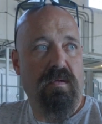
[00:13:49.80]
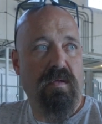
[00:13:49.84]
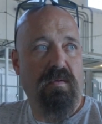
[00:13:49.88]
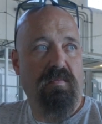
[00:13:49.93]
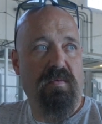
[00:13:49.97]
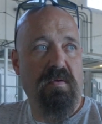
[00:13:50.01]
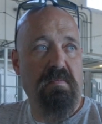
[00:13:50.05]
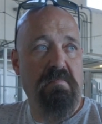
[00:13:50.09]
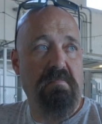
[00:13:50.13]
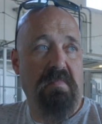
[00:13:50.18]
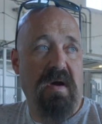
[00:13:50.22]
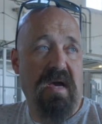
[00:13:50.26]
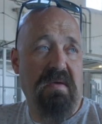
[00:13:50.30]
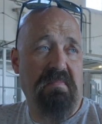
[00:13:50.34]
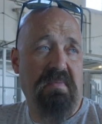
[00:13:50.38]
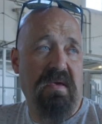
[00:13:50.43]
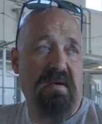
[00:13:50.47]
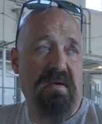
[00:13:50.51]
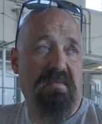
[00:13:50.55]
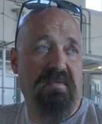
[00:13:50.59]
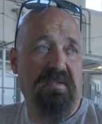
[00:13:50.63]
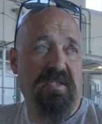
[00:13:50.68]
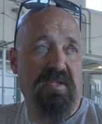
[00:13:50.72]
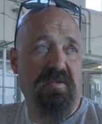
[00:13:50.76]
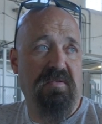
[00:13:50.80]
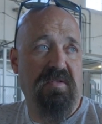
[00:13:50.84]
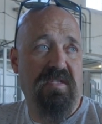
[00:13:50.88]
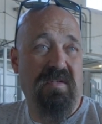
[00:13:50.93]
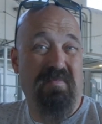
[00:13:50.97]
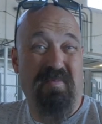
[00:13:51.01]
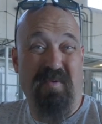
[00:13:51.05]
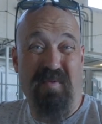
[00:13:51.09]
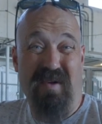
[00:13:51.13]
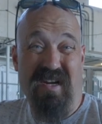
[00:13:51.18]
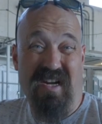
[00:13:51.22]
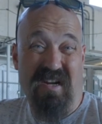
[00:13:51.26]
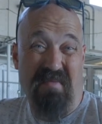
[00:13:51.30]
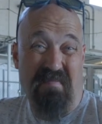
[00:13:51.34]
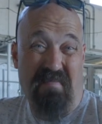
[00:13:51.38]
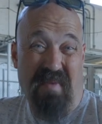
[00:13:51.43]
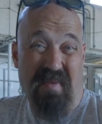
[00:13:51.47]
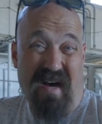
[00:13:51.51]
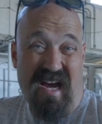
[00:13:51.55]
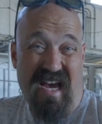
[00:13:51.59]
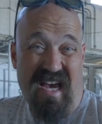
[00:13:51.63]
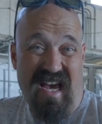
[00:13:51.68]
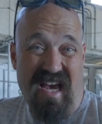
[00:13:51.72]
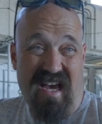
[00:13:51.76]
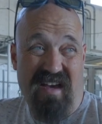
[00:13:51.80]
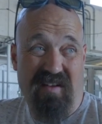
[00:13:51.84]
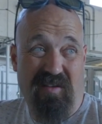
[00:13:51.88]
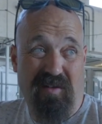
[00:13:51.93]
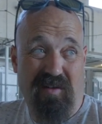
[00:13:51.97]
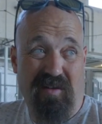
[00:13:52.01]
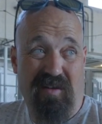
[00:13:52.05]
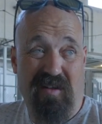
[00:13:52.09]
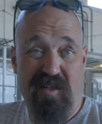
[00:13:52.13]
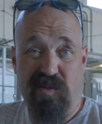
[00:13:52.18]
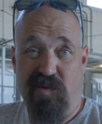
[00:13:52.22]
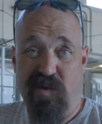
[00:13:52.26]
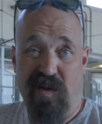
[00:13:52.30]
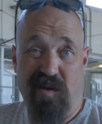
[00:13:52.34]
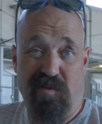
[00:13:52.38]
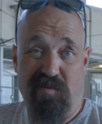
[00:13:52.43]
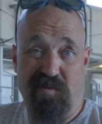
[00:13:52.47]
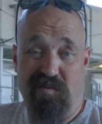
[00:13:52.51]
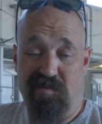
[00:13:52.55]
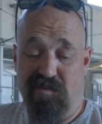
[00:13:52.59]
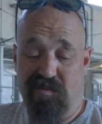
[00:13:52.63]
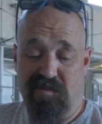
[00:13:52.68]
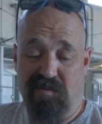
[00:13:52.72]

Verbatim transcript: You might be able to use it, but we need to buy a hailer, because we don't,